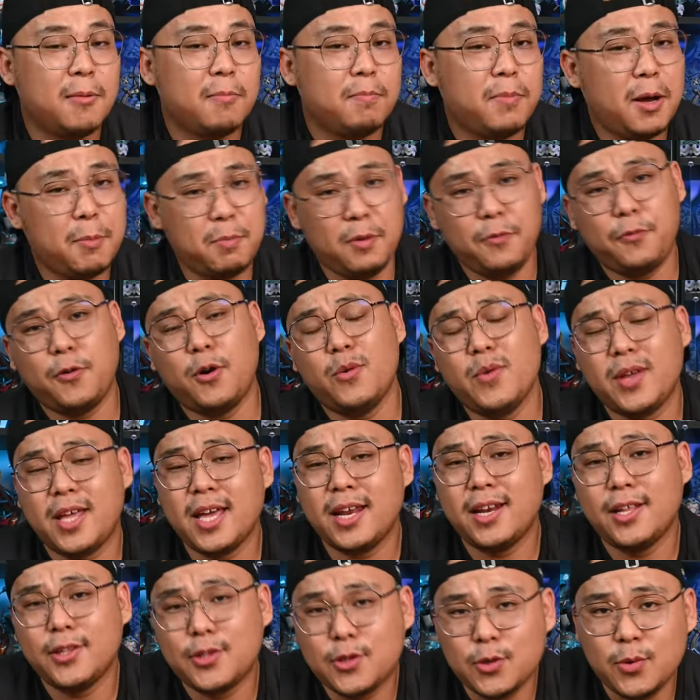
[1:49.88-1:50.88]
But before we
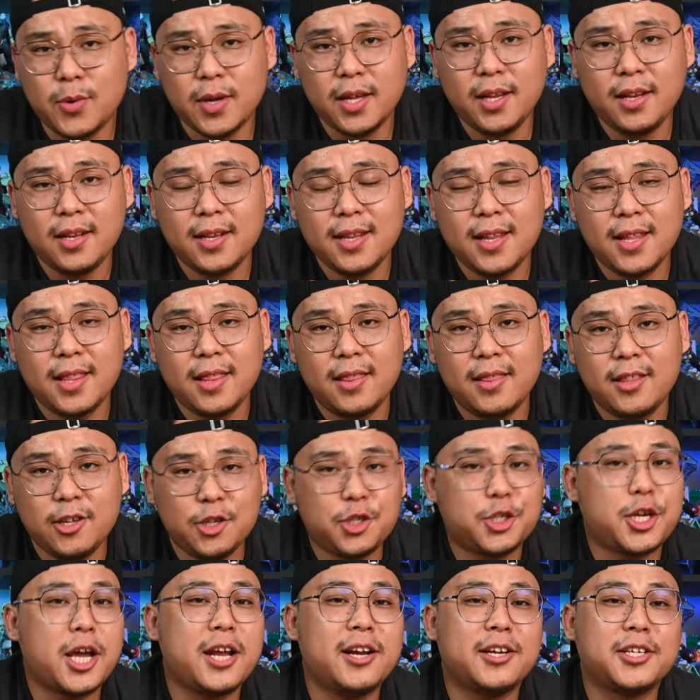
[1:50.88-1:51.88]
get into it,
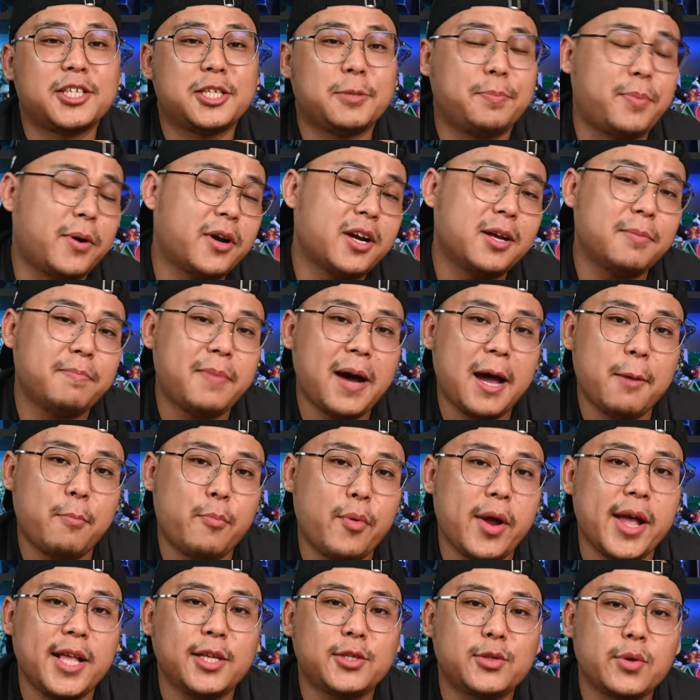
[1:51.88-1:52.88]
this channel is supported by
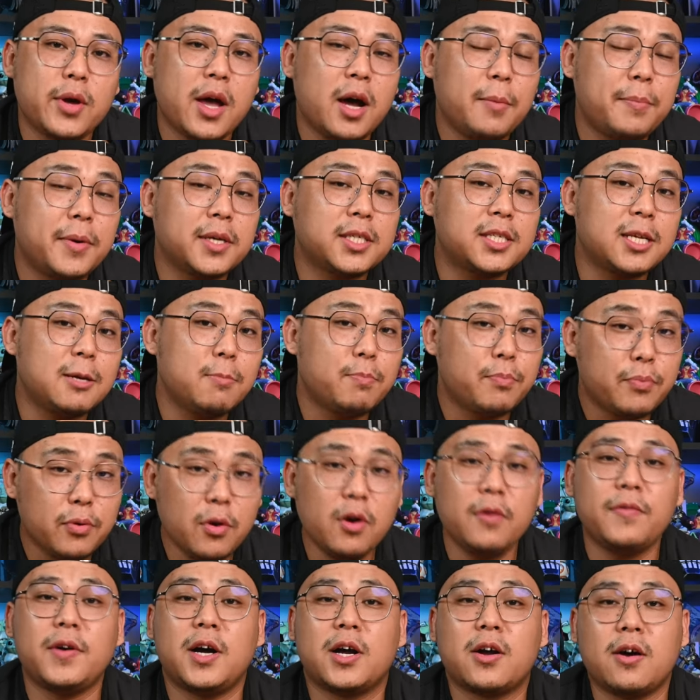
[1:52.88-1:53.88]
brands who help us
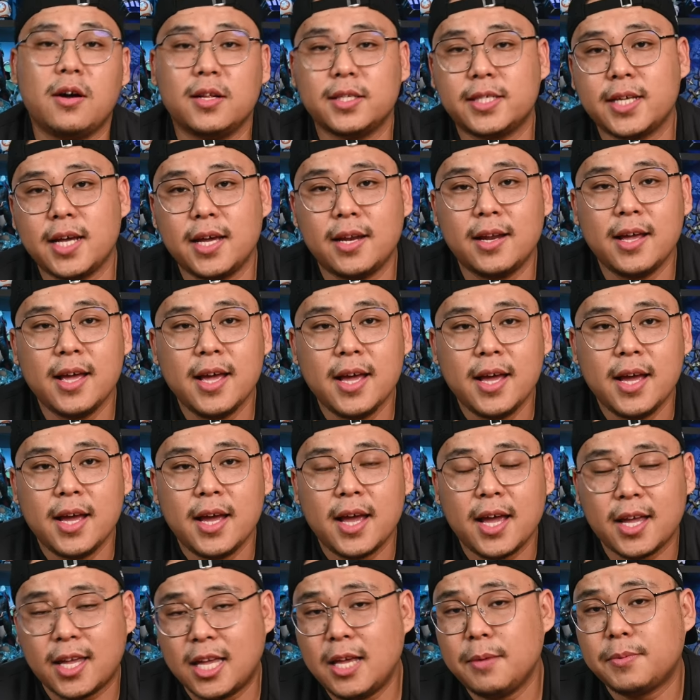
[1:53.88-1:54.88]
improve our content
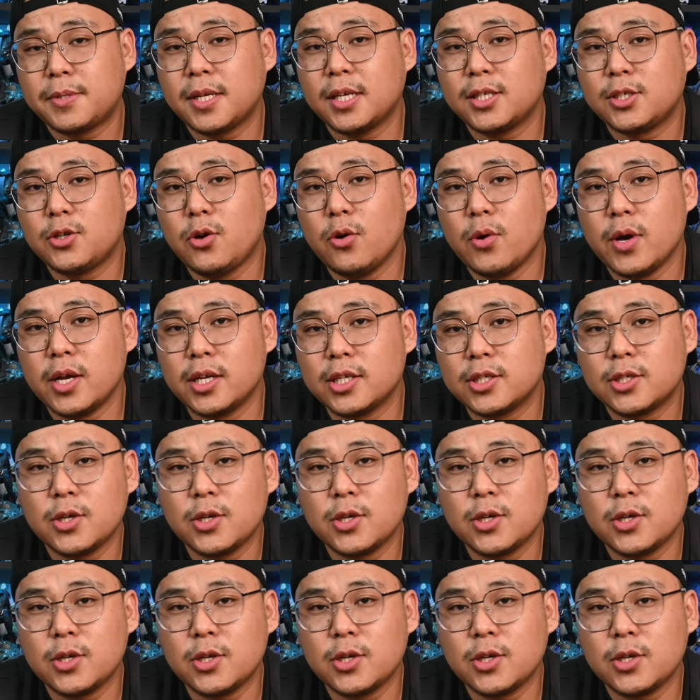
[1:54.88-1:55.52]
and keeps us going.